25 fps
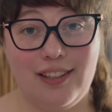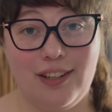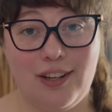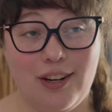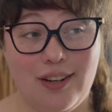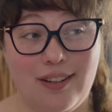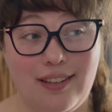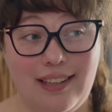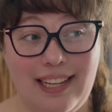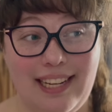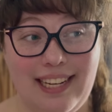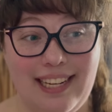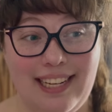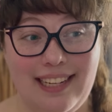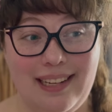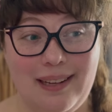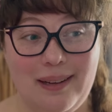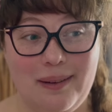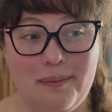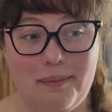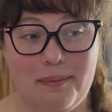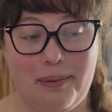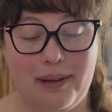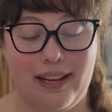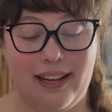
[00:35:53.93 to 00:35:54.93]
girly,
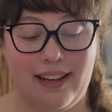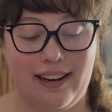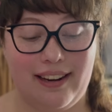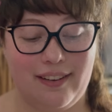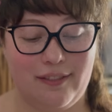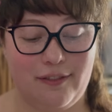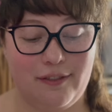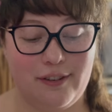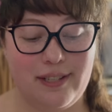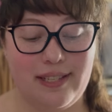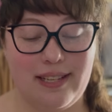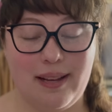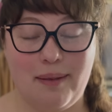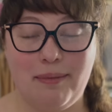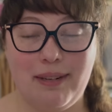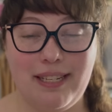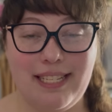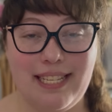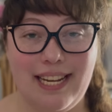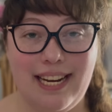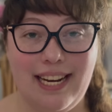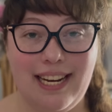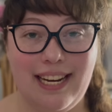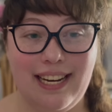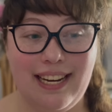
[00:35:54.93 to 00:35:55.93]
but for some
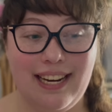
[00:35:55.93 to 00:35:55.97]
reason